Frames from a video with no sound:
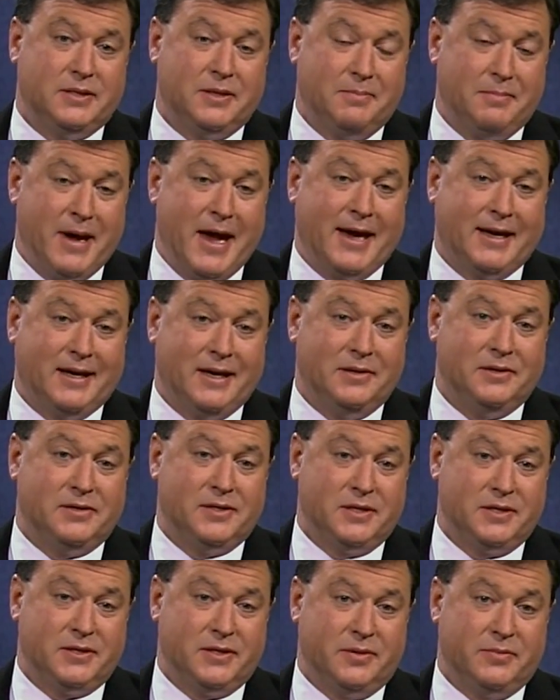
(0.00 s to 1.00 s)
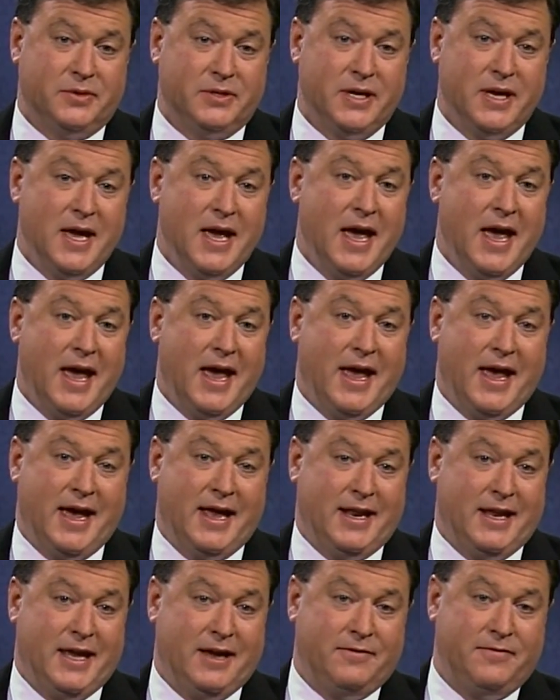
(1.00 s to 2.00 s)
and back-end systems.
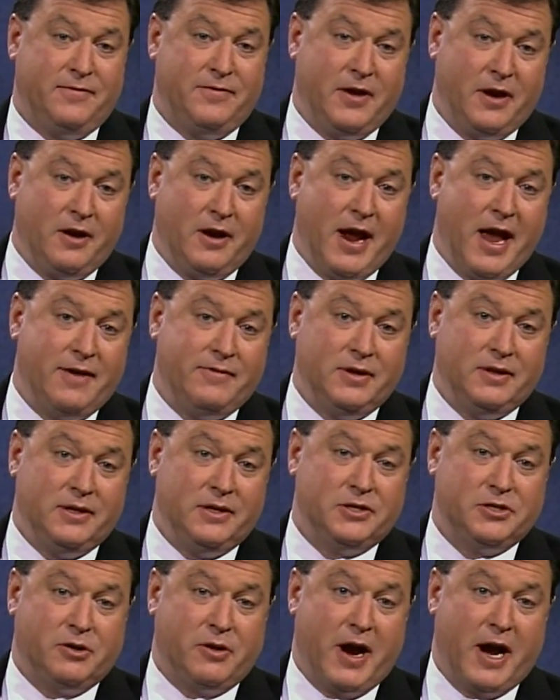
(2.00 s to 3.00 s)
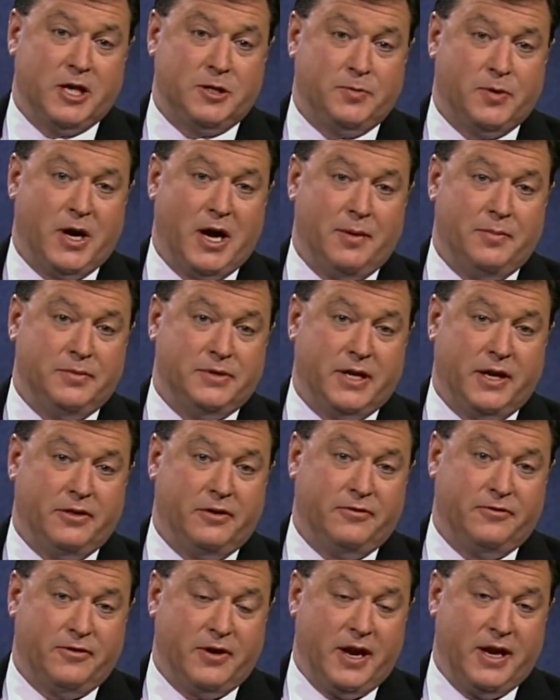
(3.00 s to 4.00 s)
And if they're having these crash problems on the
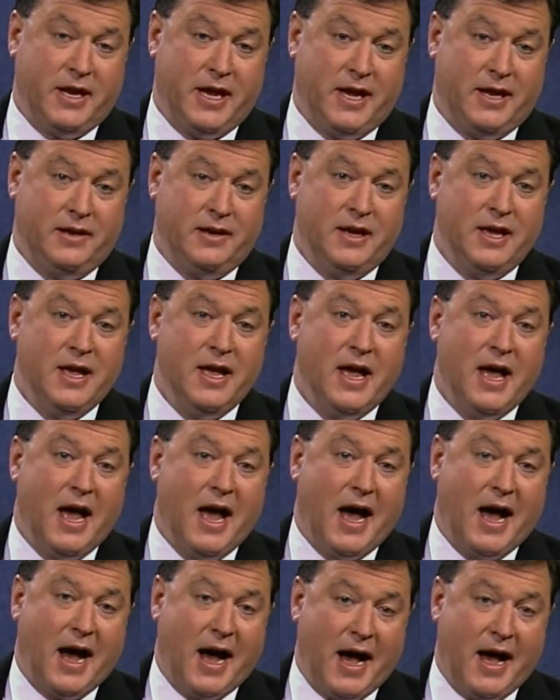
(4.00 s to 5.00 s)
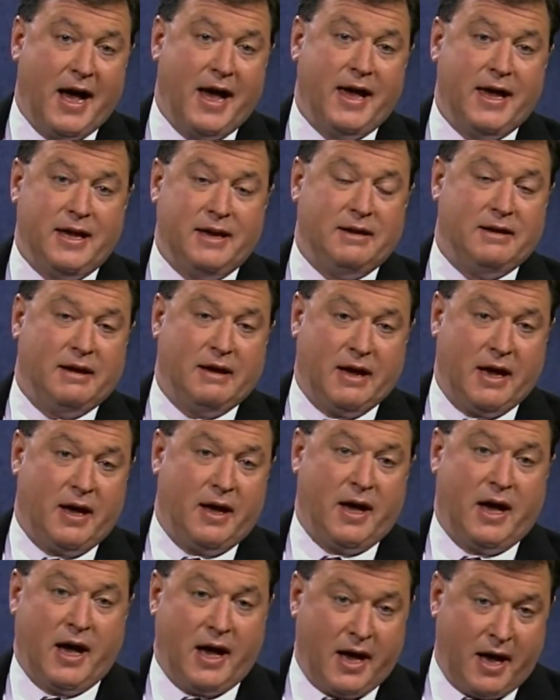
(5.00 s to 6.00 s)
front end,
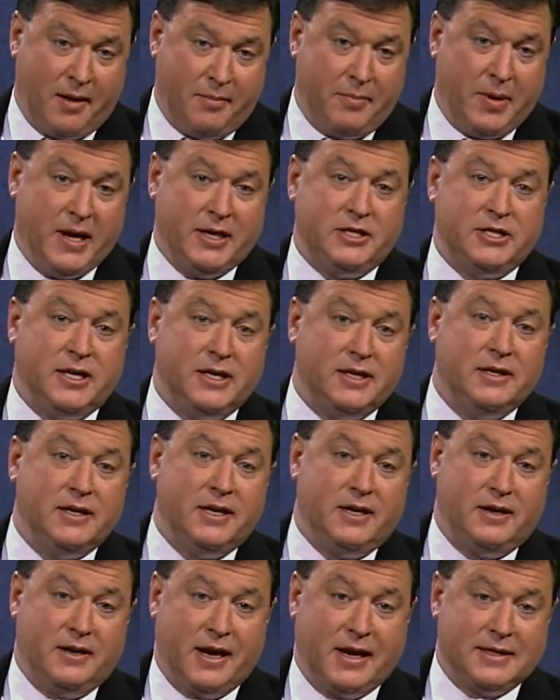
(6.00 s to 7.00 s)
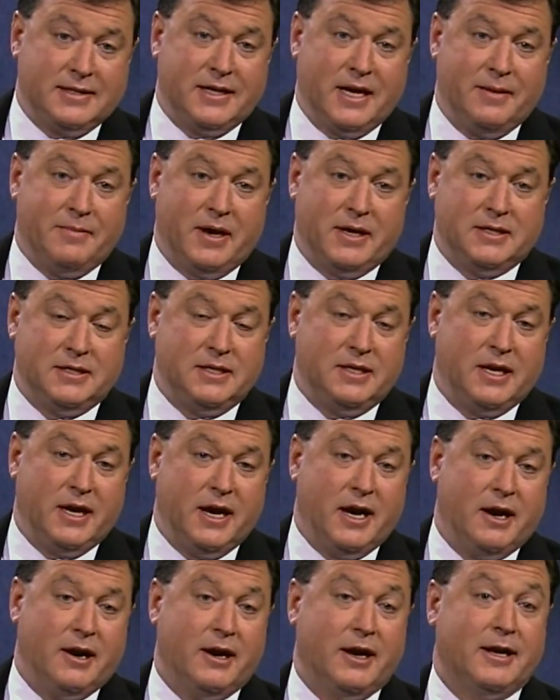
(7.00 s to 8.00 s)
I'll bet you at dinner next time I see you,
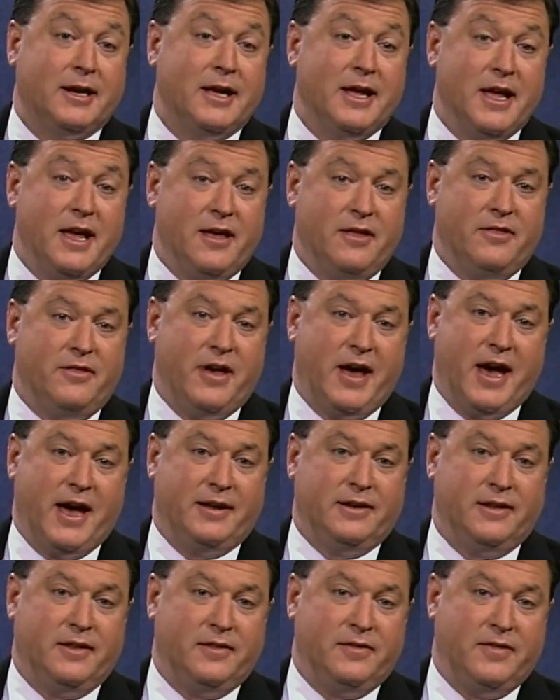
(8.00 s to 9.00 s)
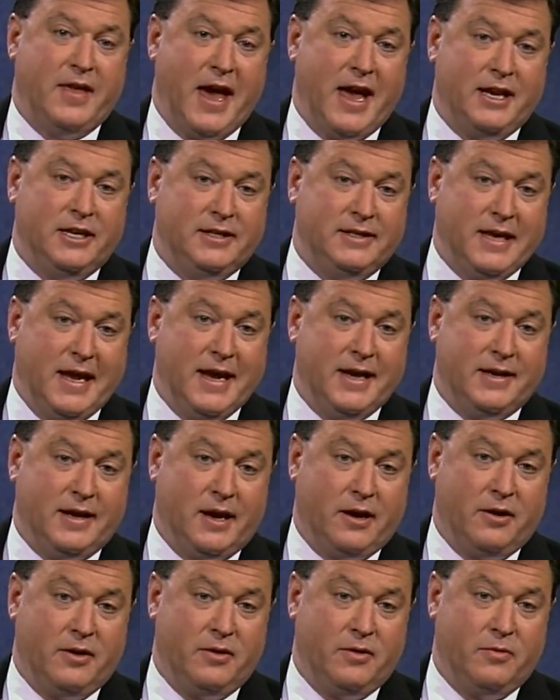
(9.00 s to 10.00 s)
Eric, that data,
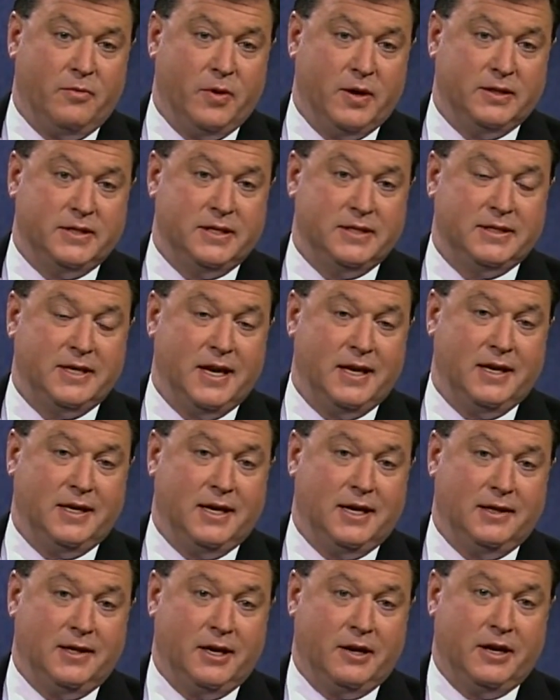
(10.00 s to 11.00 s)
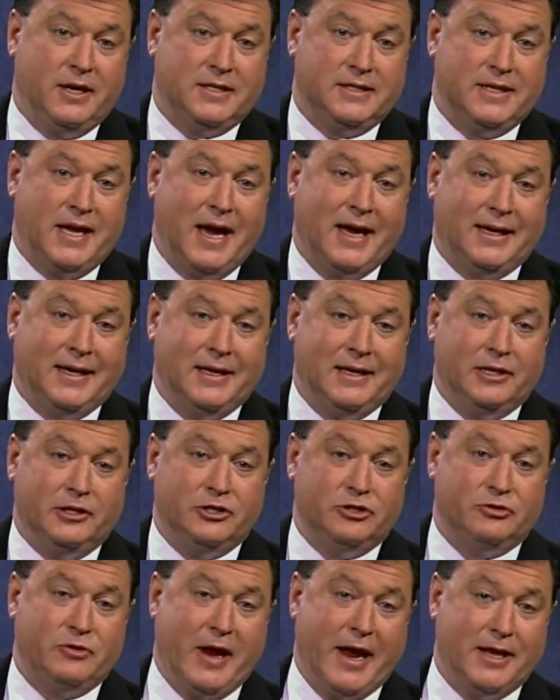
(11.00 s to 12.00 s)
once it's getting in there, is not getting
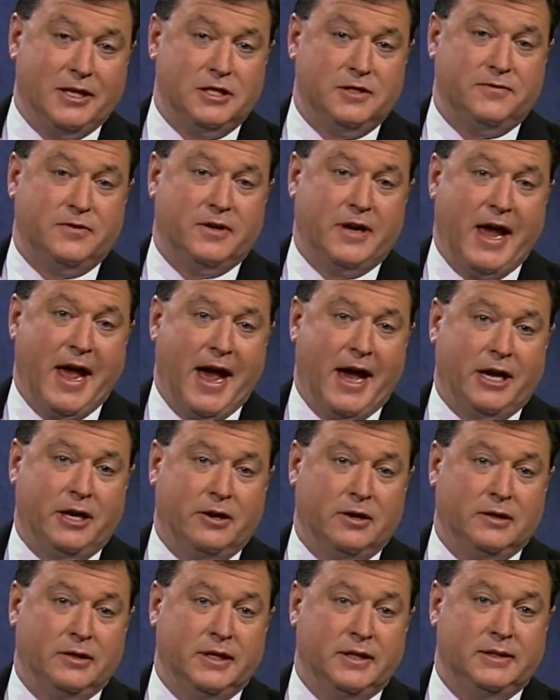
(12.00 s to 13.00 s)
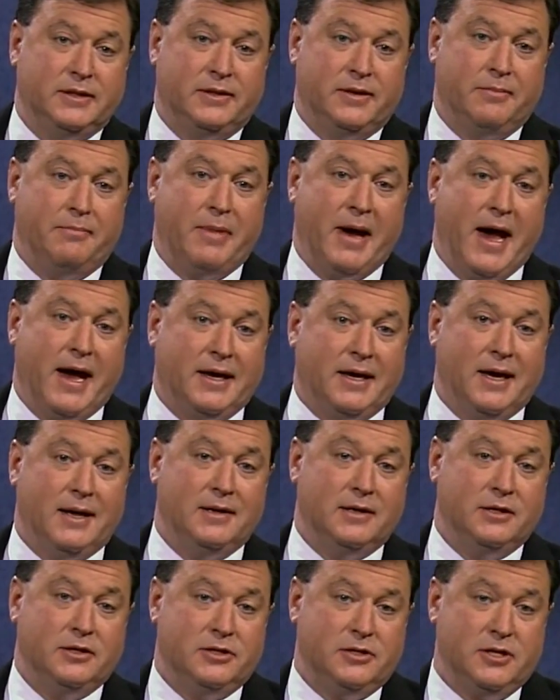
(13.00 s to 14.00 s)
transferred accurately to the back end
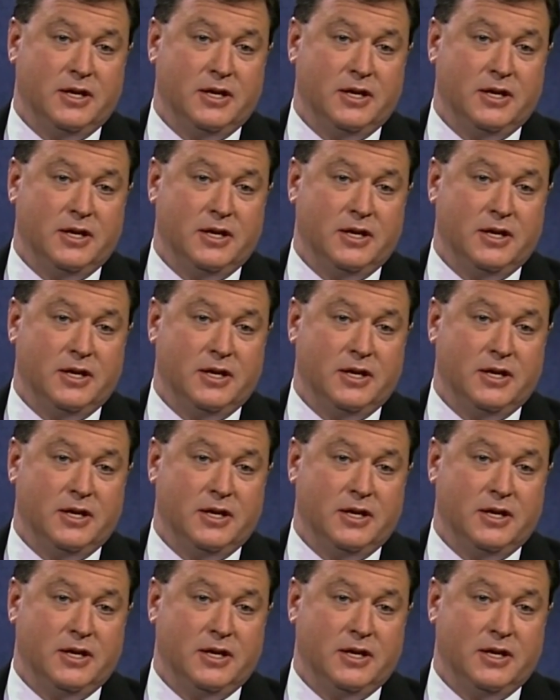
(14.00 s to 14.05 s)
and